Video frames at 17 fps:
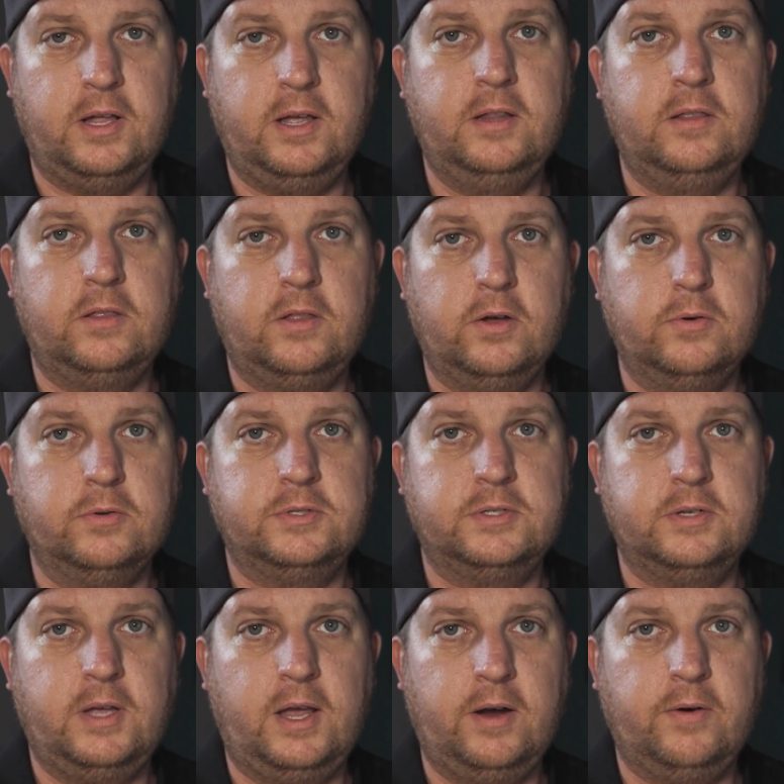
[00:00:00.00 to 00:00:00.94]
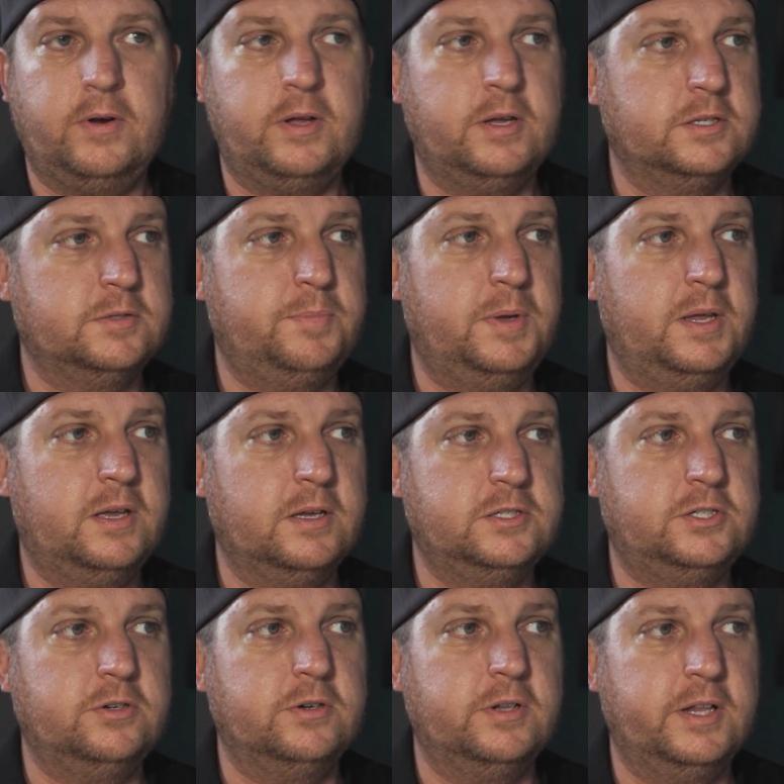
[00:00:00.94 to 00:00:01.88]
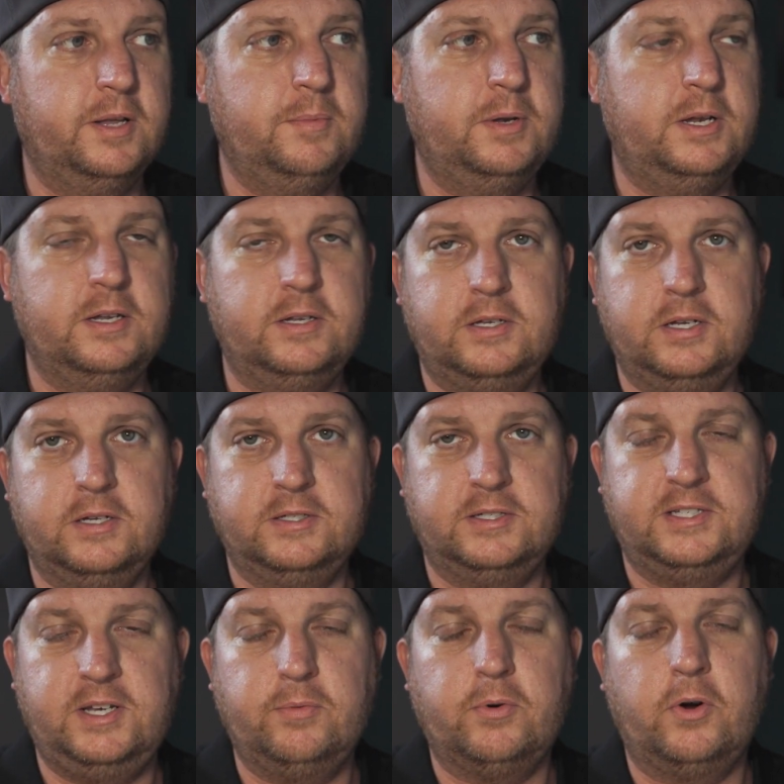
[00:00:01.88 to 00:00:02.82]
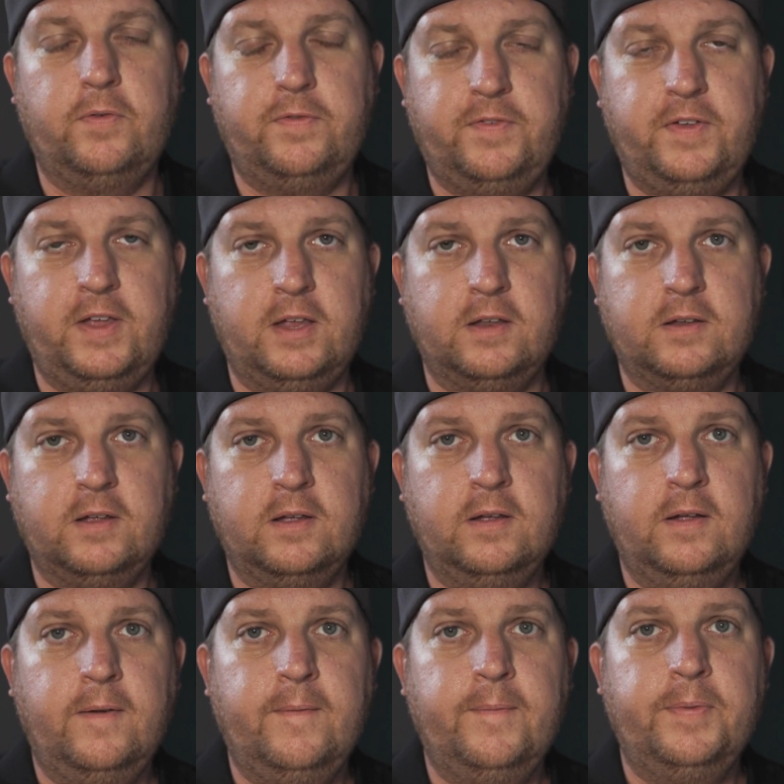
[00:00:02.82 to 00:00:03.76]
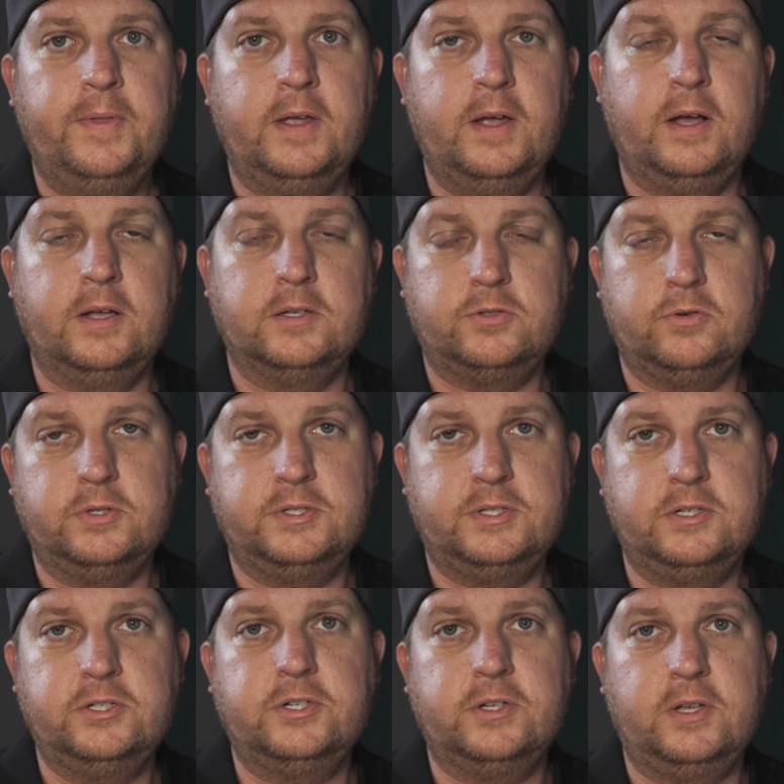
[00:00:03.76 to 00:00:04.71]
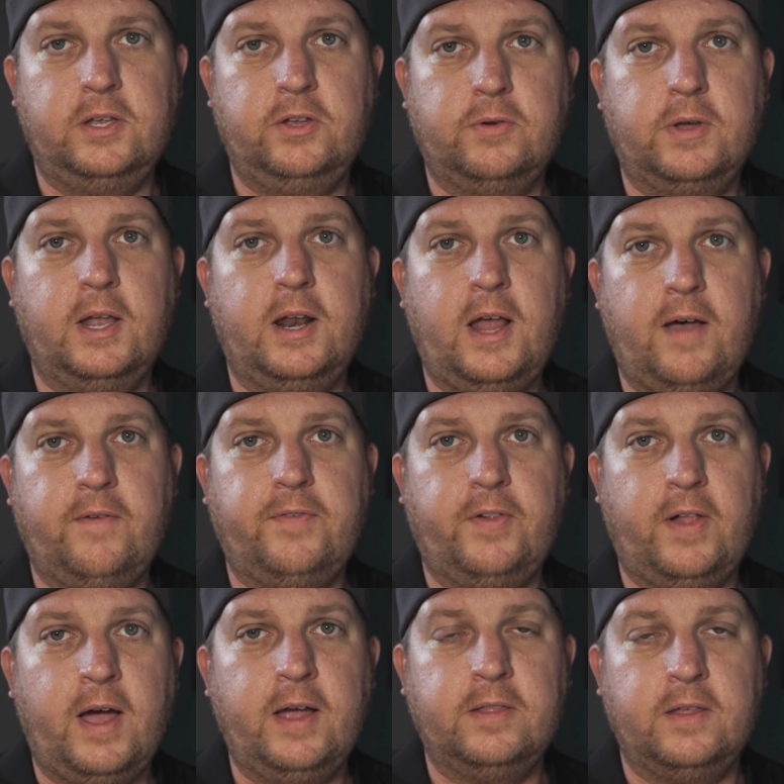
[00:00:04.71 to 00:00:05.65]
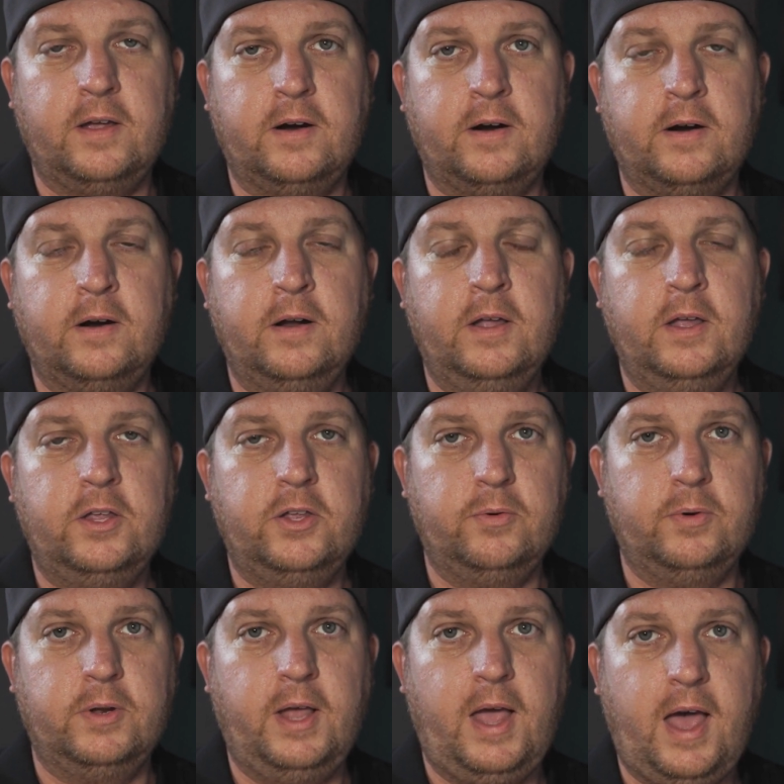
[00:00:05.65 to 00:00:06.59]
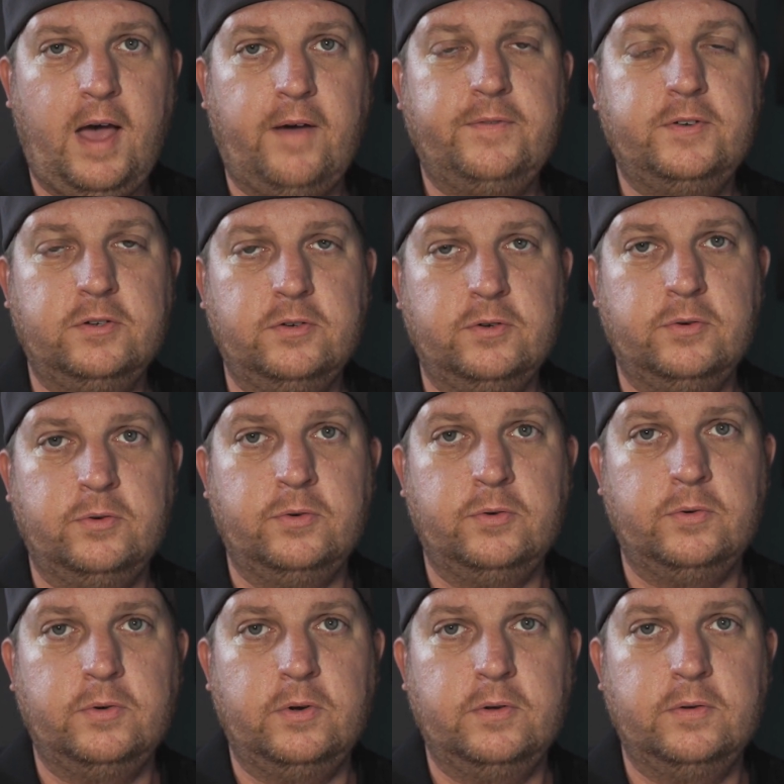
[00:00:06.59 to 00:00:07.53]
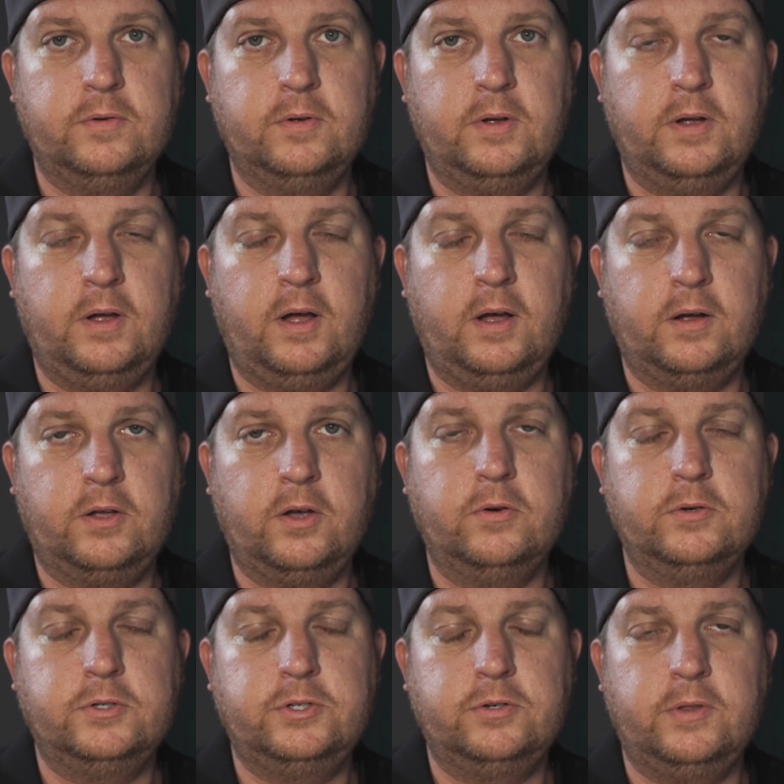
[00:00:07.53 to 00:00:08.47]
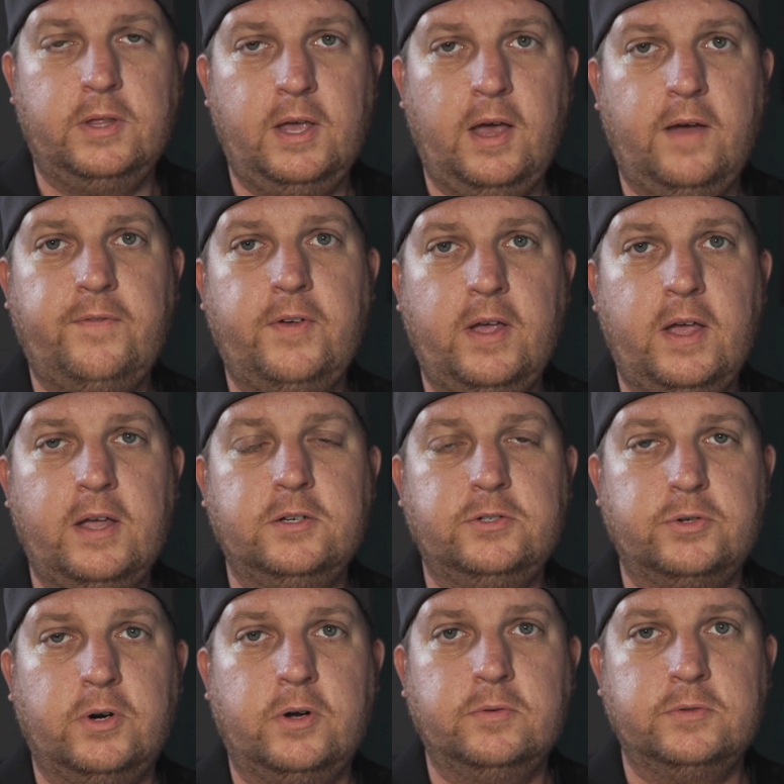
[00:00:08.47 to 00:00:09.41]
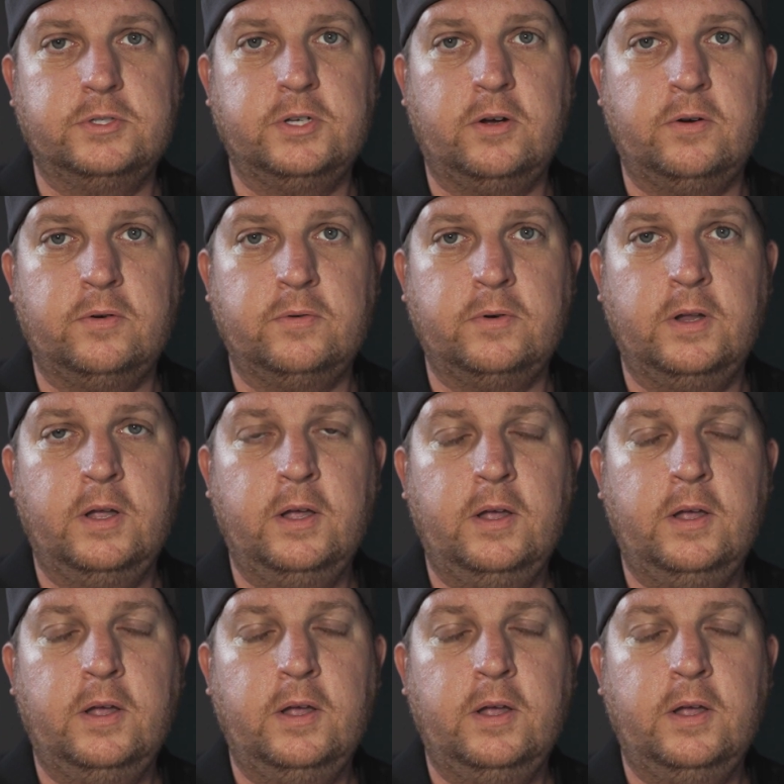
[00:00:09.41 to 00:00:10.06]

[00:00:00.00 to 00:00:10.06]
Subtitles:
in those areas because you're limited to 0 feet. So essentially you cannot fly there. You would have to go to the FAA Dronezone